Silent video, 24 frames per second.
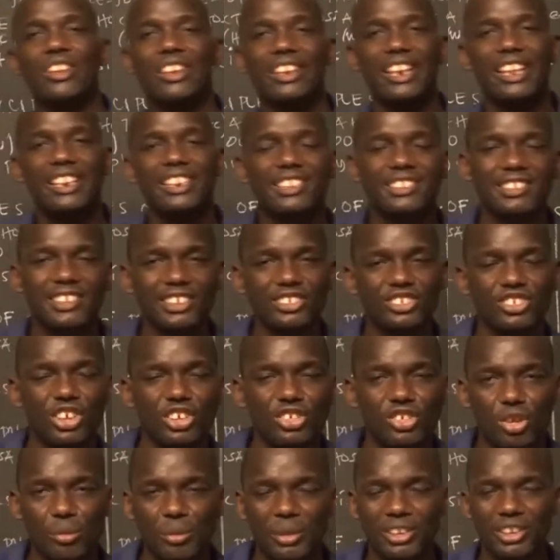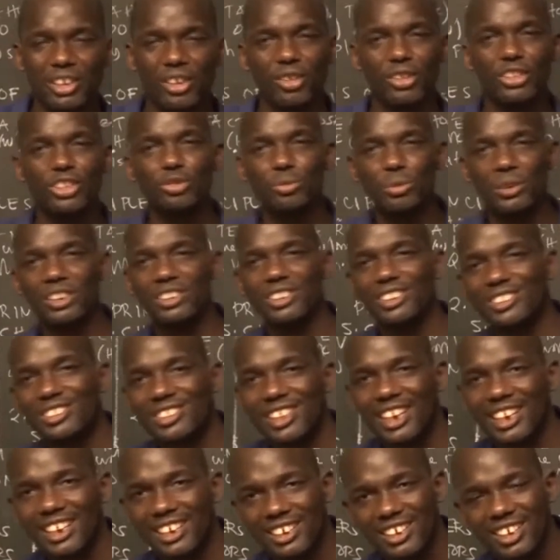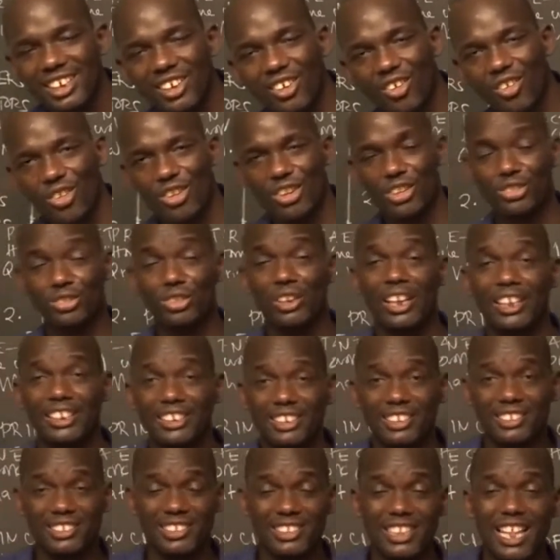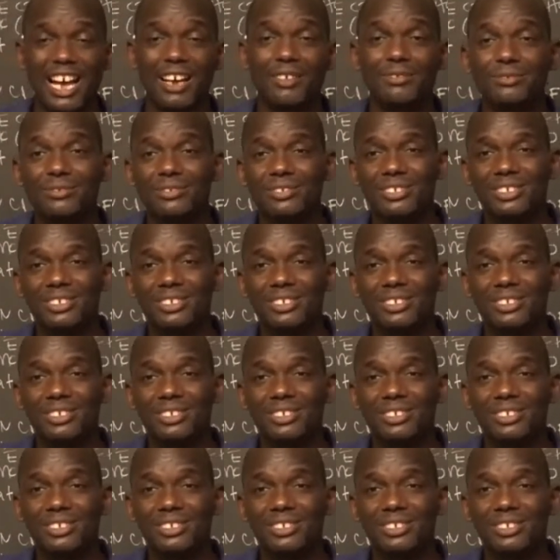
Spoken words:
ladies and gentlemen, the Holy Spirit is saying, OLENJOLAI is love.